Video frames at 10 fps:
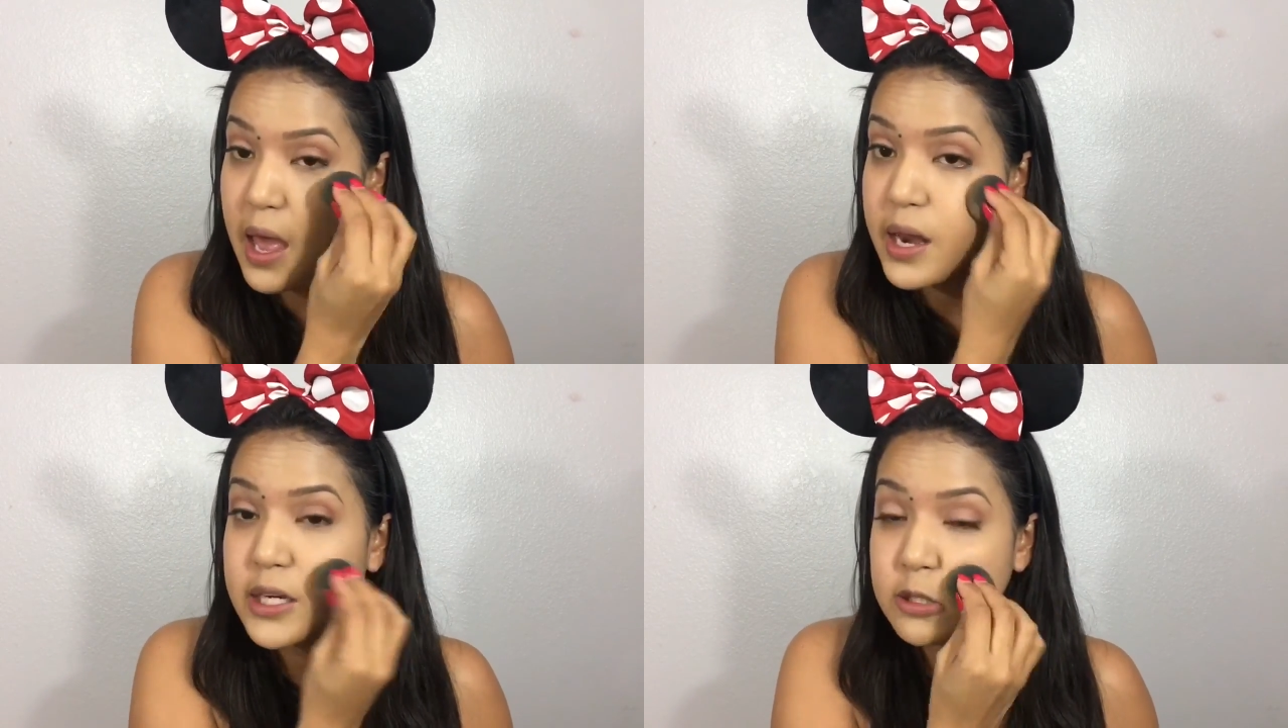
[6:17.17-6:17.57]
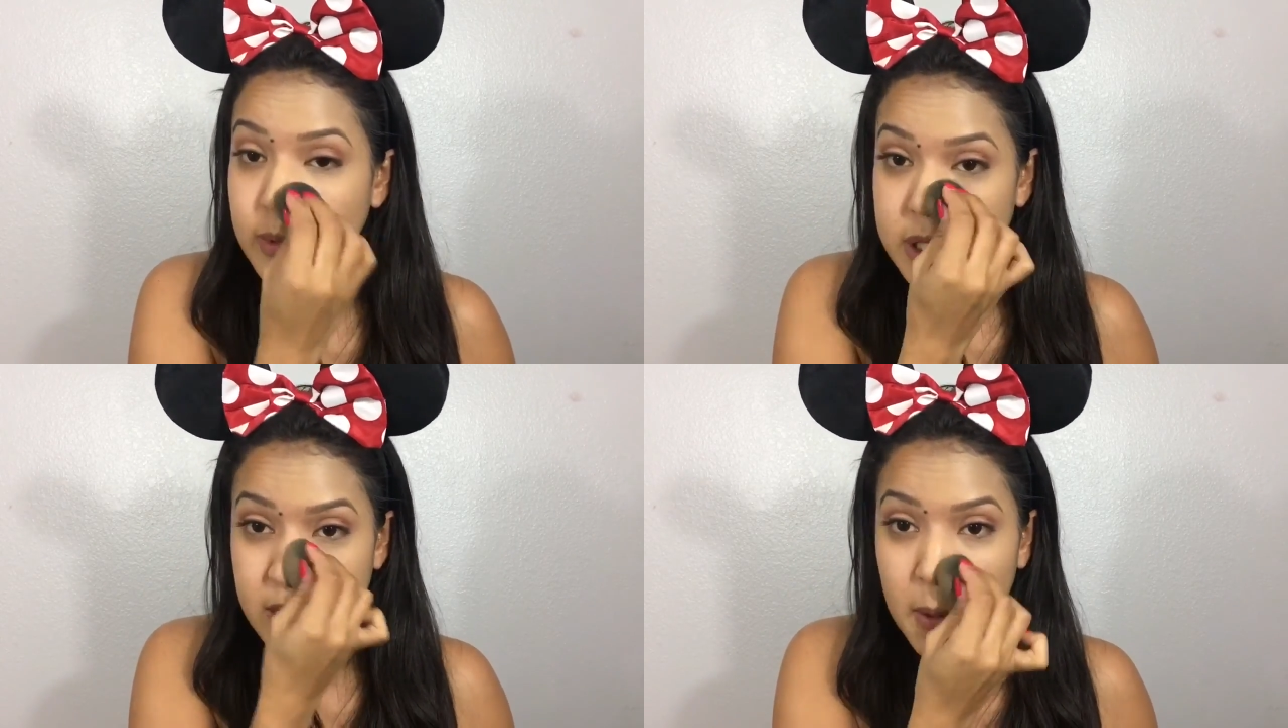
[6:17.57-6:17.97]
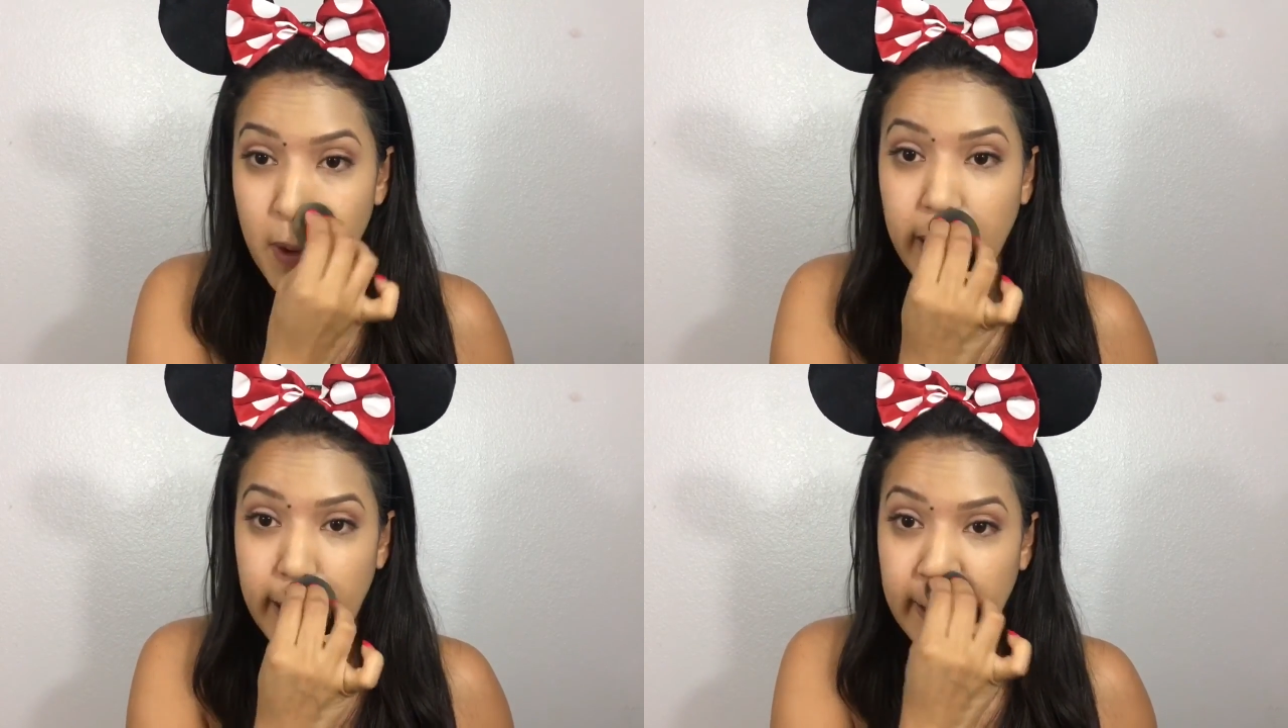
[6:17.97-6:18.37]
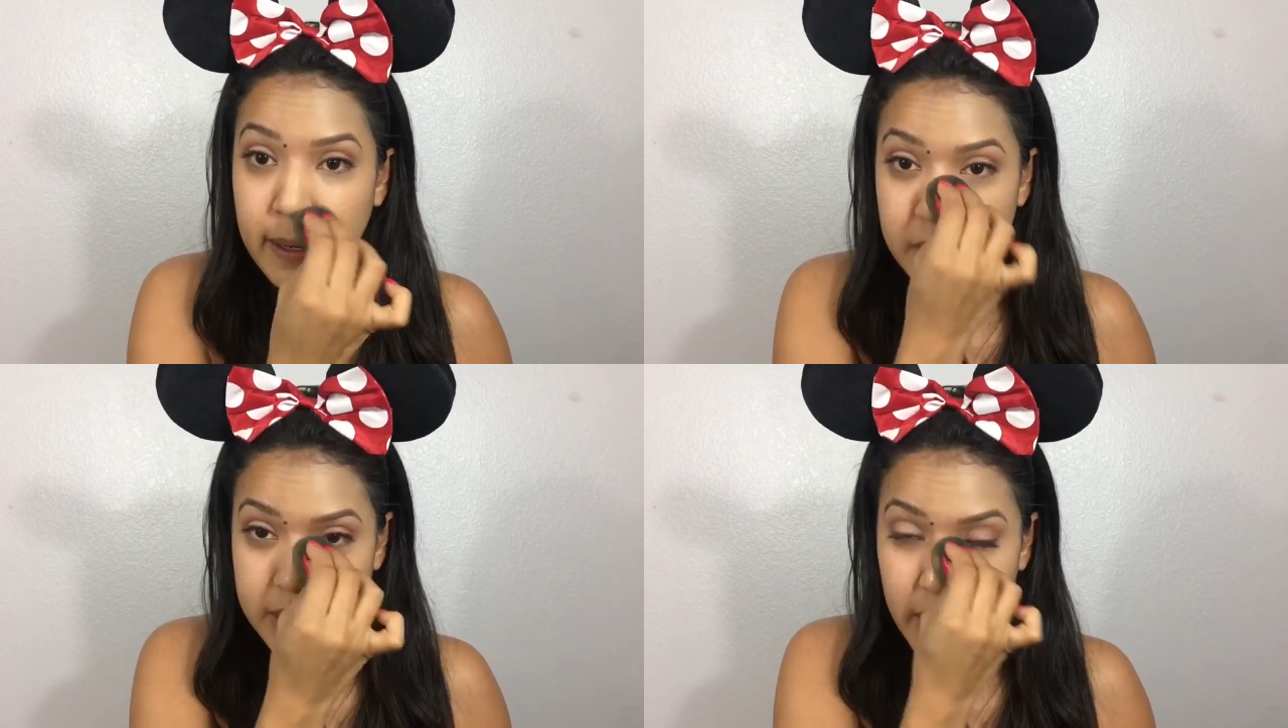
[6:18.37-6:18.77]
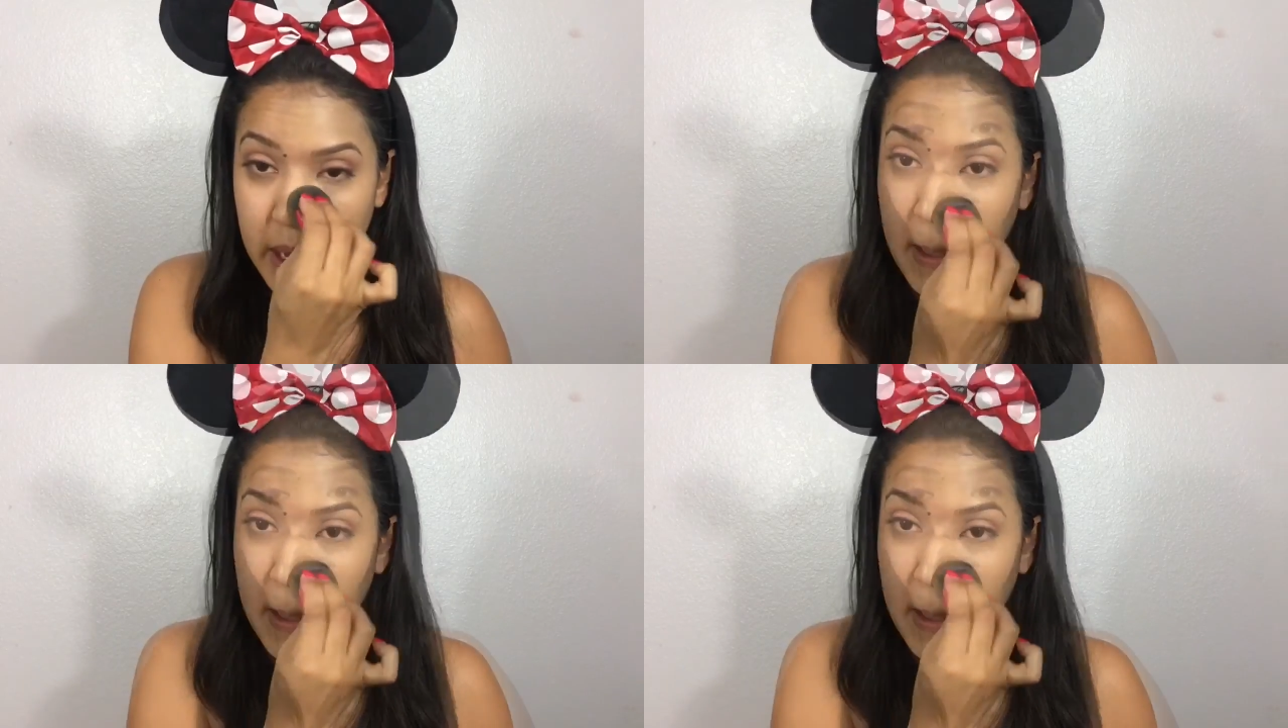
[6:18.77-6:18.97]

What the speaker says: And I just want to see what it looks like.